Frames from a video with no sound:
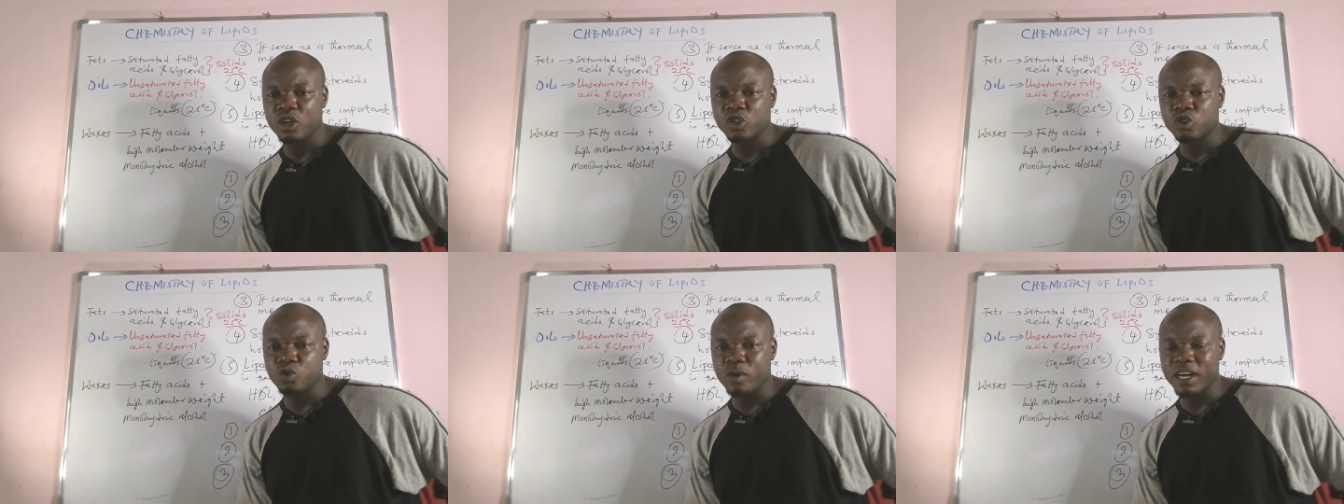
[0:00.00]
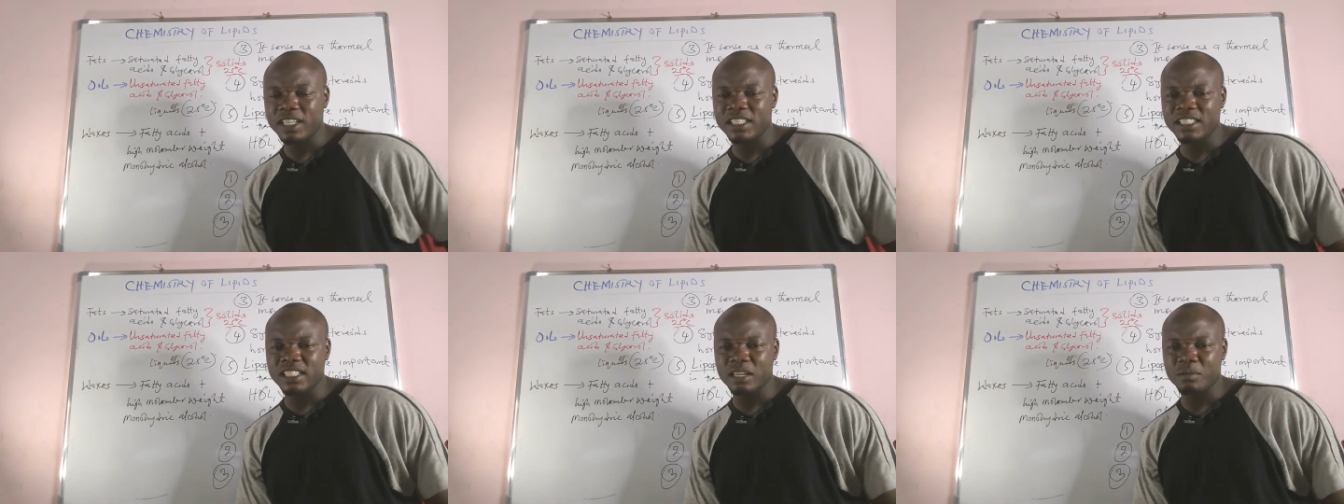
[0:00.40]
So
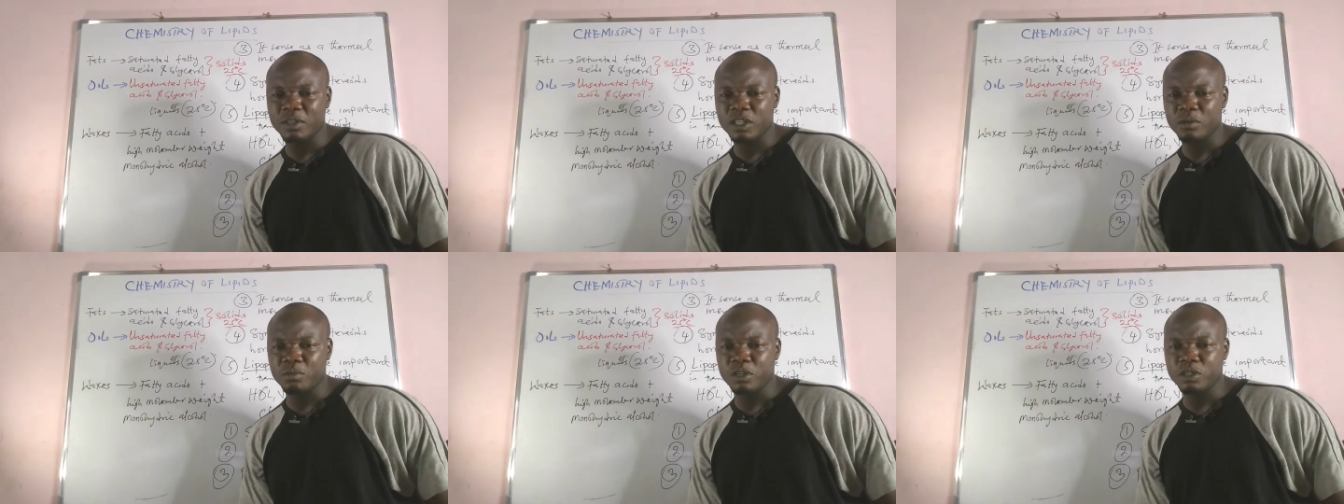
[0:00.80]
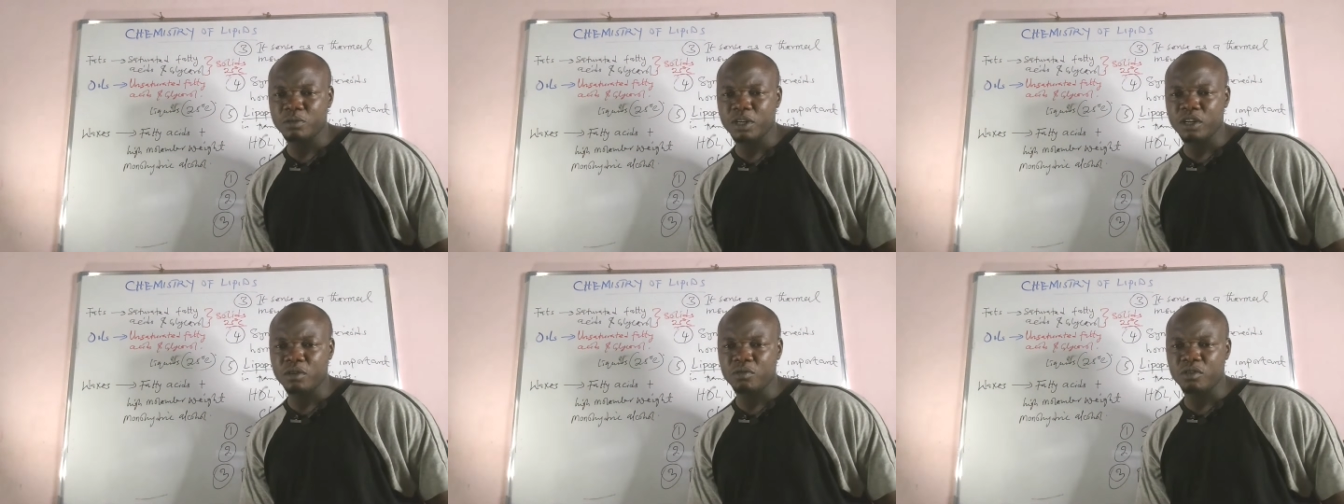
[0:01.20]
waxes is
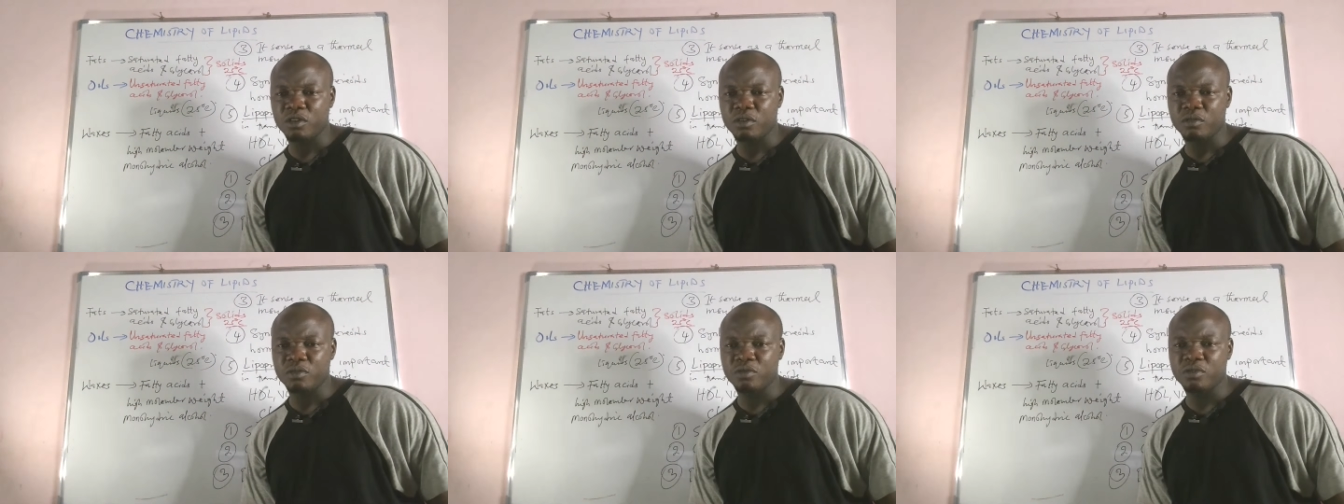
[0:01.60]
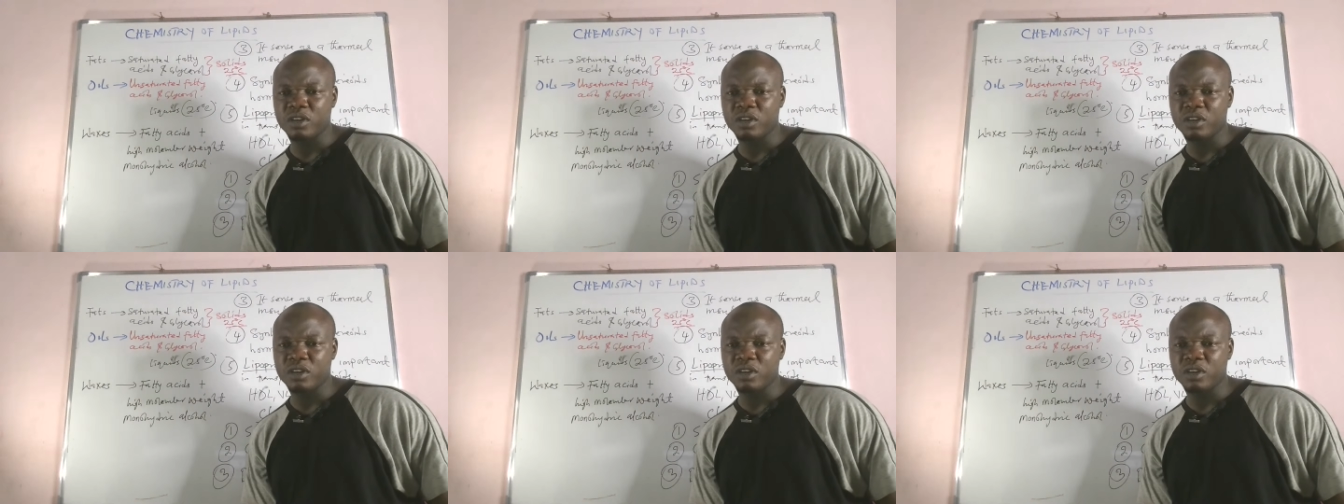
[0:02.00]
made up of